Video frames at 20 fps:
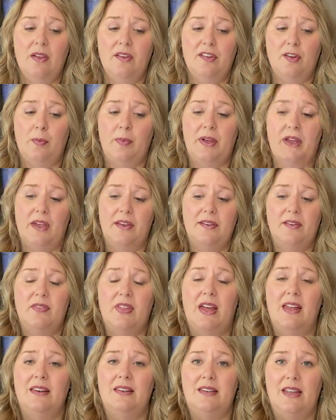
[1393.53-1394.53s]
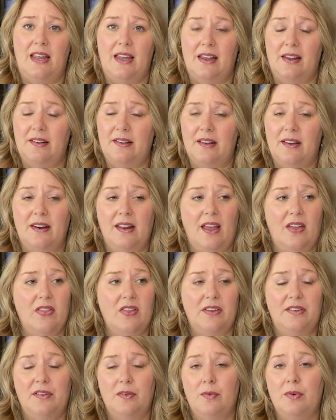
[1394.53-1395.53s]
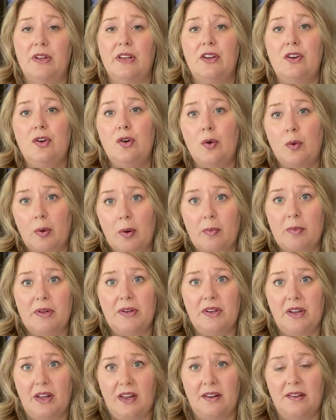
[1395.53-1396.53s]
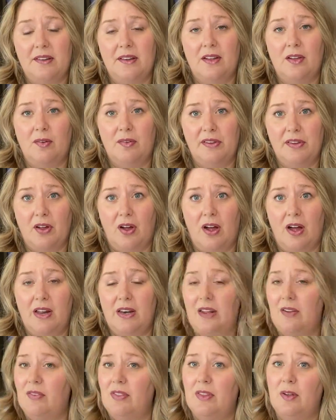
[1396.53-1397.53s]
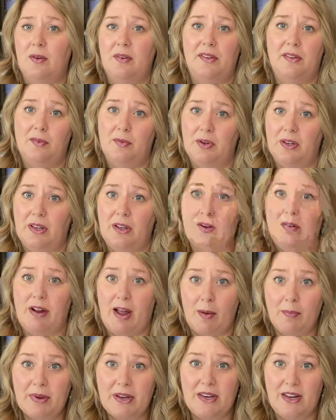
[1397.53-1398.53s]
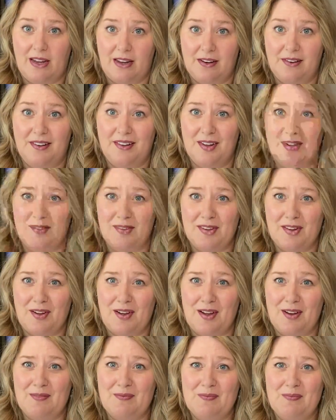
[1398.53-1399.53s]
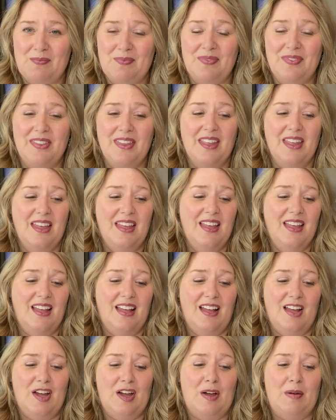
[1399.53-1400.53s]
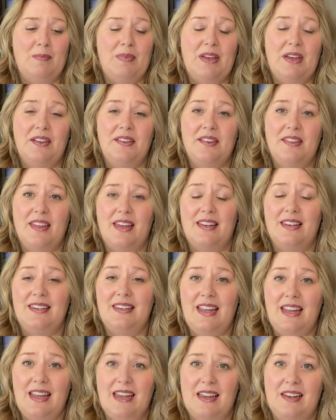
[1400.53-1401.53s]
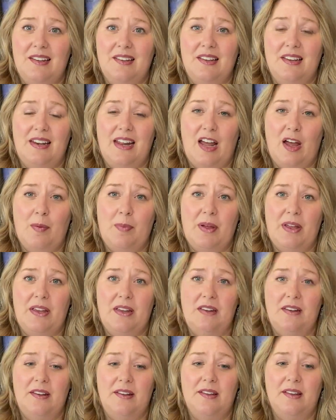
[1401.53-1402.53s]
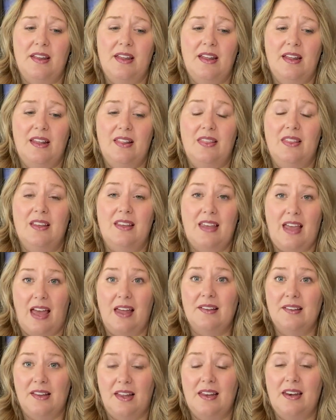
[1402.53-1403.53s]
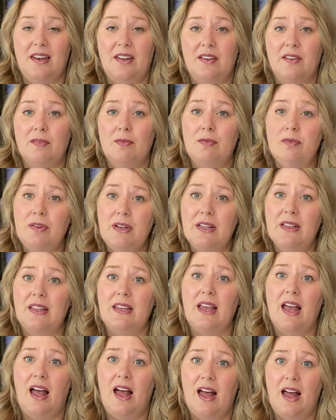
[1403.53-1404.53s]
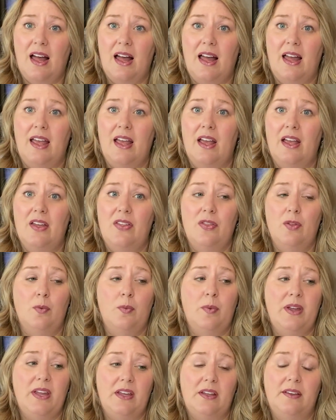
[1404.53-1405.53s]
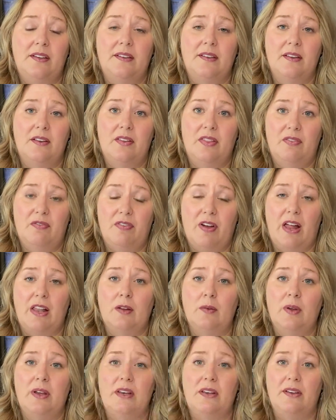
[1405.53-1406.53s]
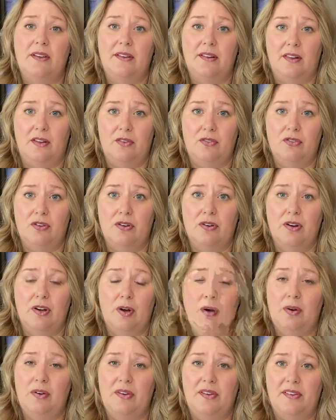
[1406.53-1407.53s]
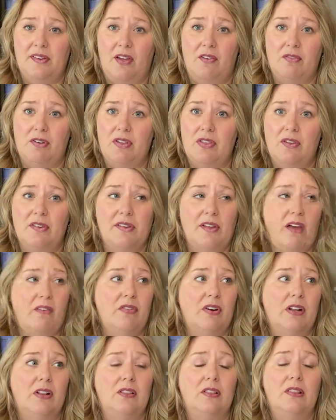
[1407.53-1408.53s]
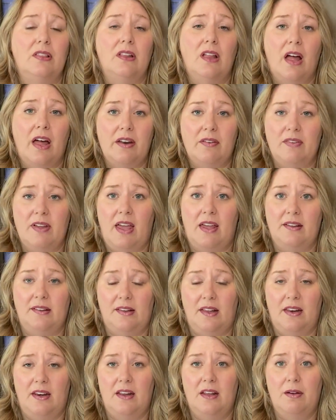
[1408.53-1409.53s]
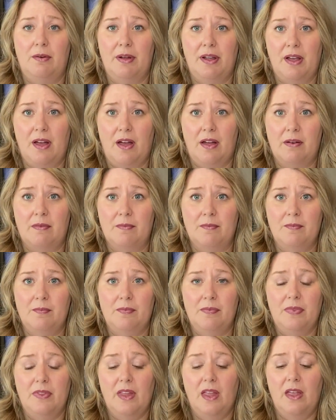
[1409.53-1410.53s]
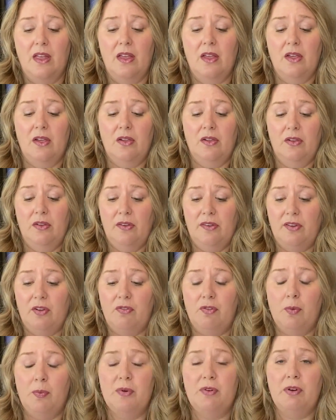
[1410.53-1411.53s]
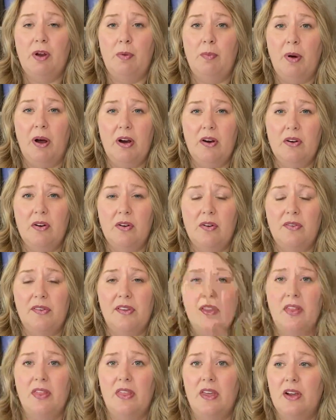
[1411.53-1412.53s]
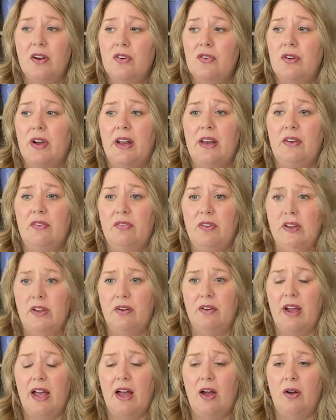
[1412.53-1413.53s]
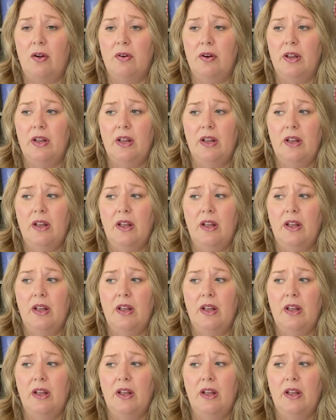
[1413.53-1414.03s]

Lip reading: So because of that dance, and again, that's a really normal dance that goes on, even though it's a really crappy dance that goes on, because of that dance that happens, the gaslighting is really high in the weeks following disclosure or discovery. There's often a lot of gaslighting going on. So for betrayed partners, they're trying to figure out